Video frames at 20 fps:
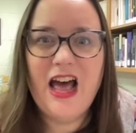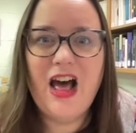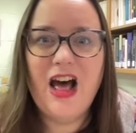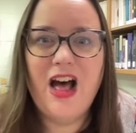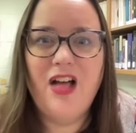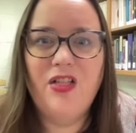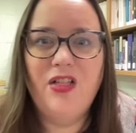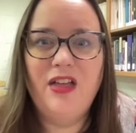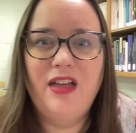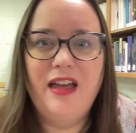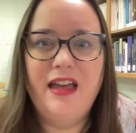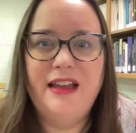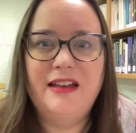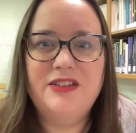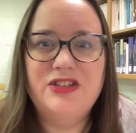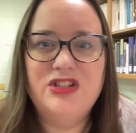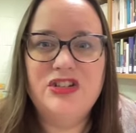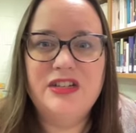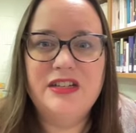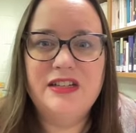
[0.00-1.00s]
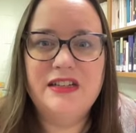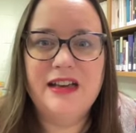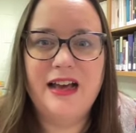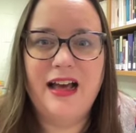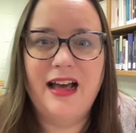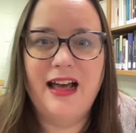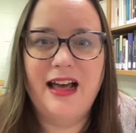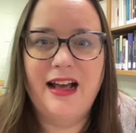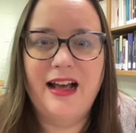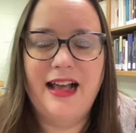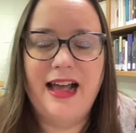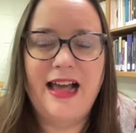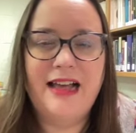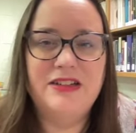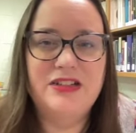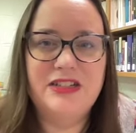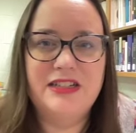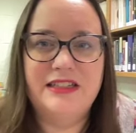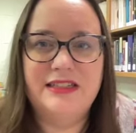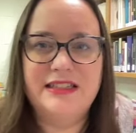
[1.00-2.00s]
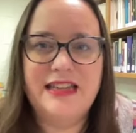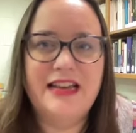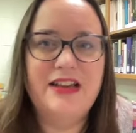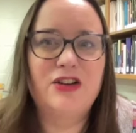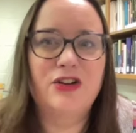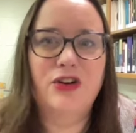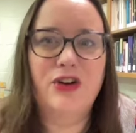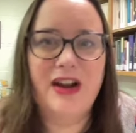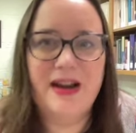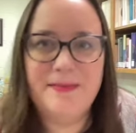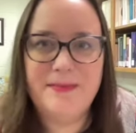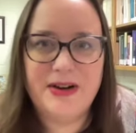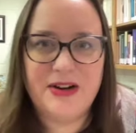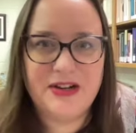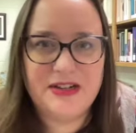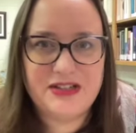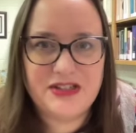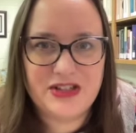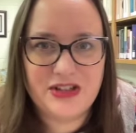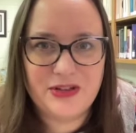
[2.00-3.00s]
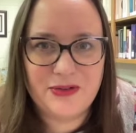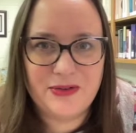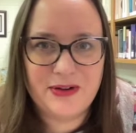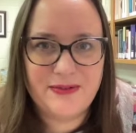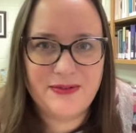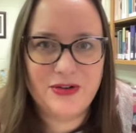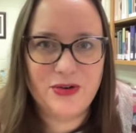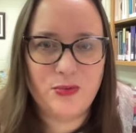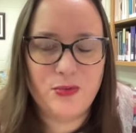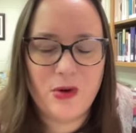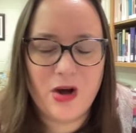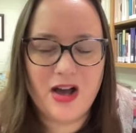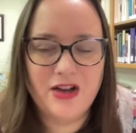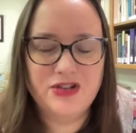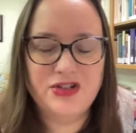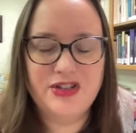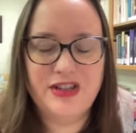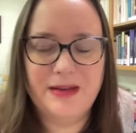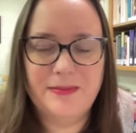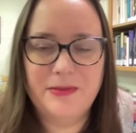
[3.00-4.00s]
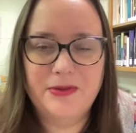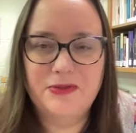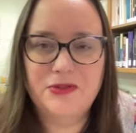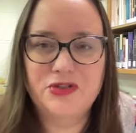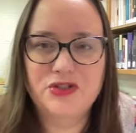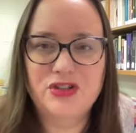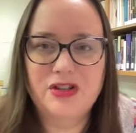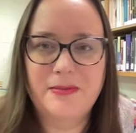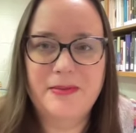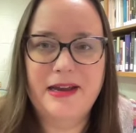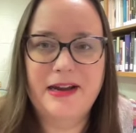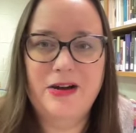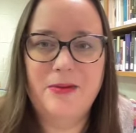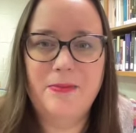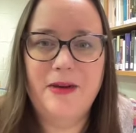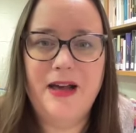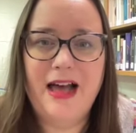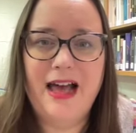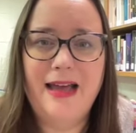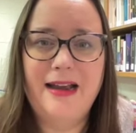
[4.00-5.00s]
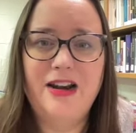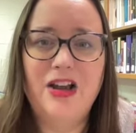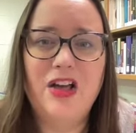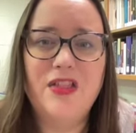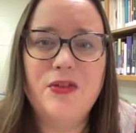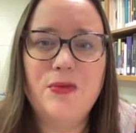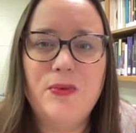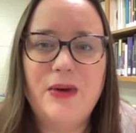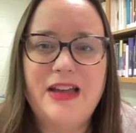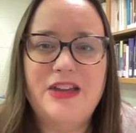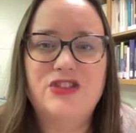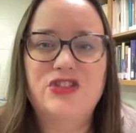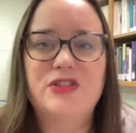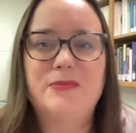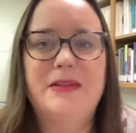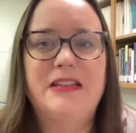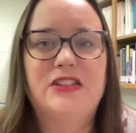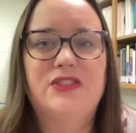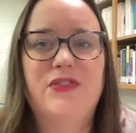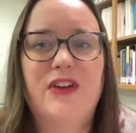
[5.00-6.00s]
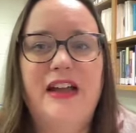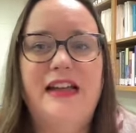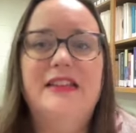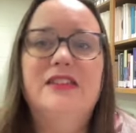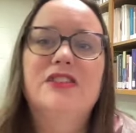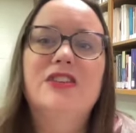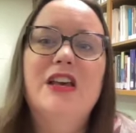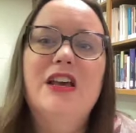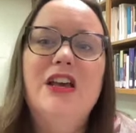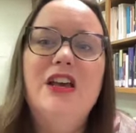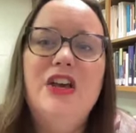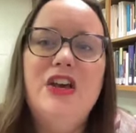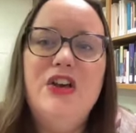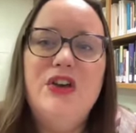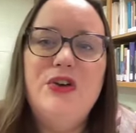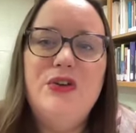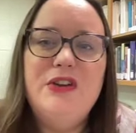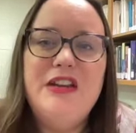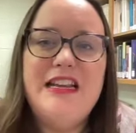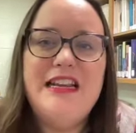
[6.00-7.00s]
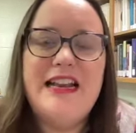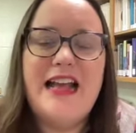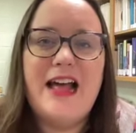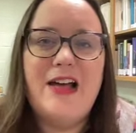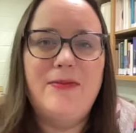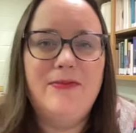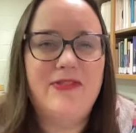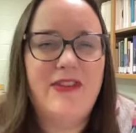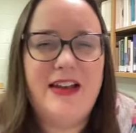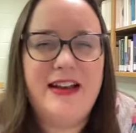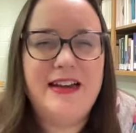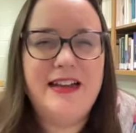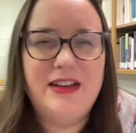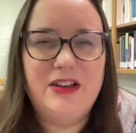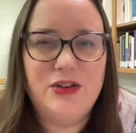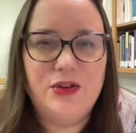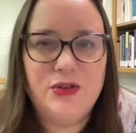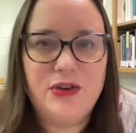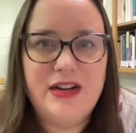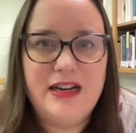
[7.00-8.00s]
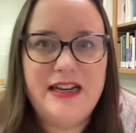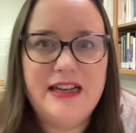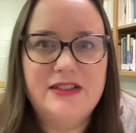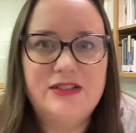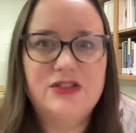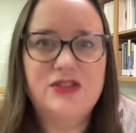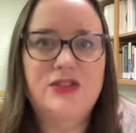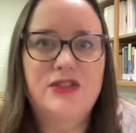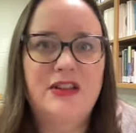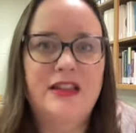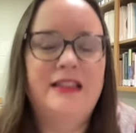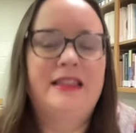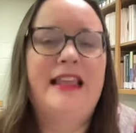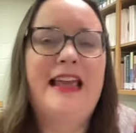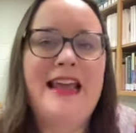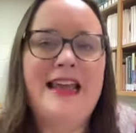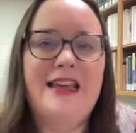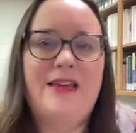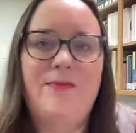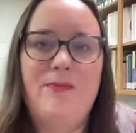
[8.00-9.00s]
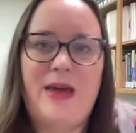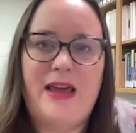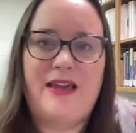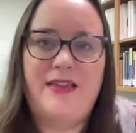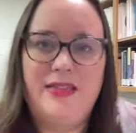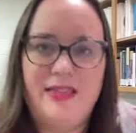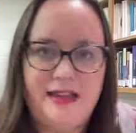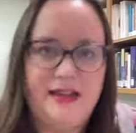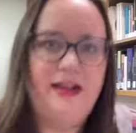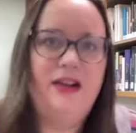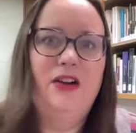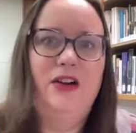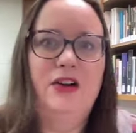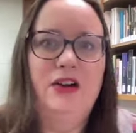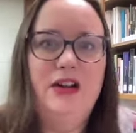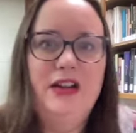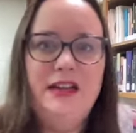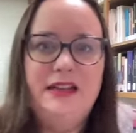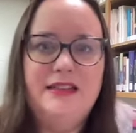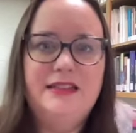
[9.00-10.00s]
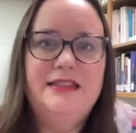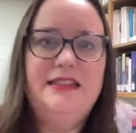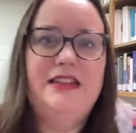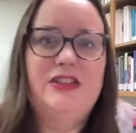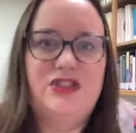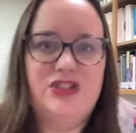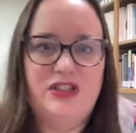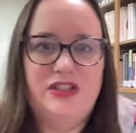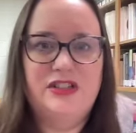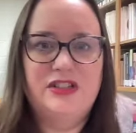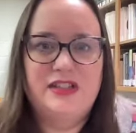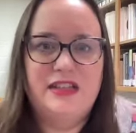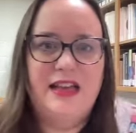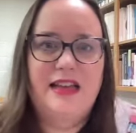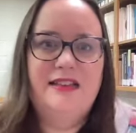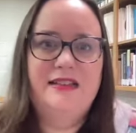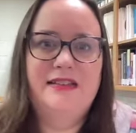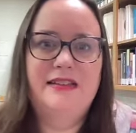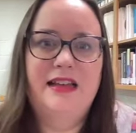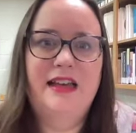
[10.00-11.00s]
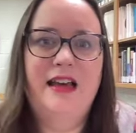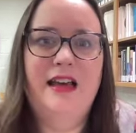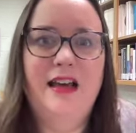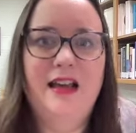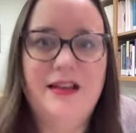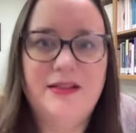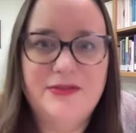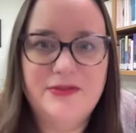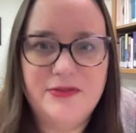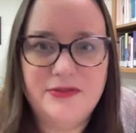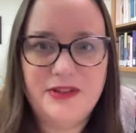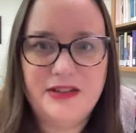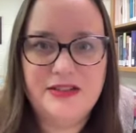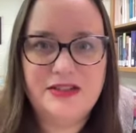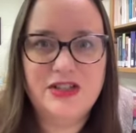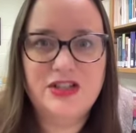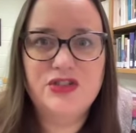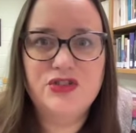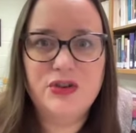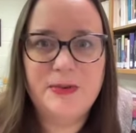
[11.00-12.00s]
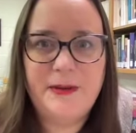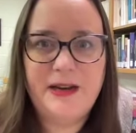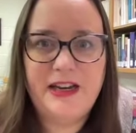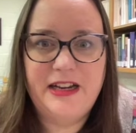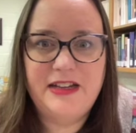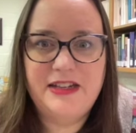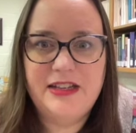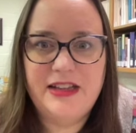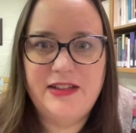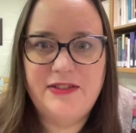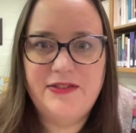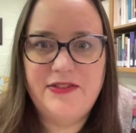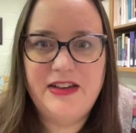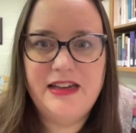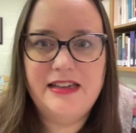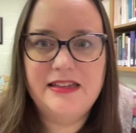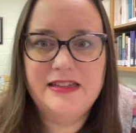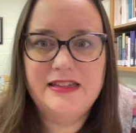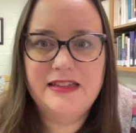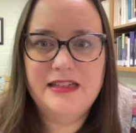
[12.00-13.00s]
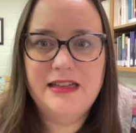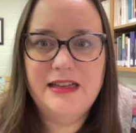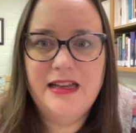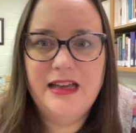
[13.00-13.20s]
And she uh, has to take her cranberries to the river to wash them before she can make her pie. And on the way, she meets friends who need help finding ingredients so that they can make their dishes as, uh, as contributing to the feast.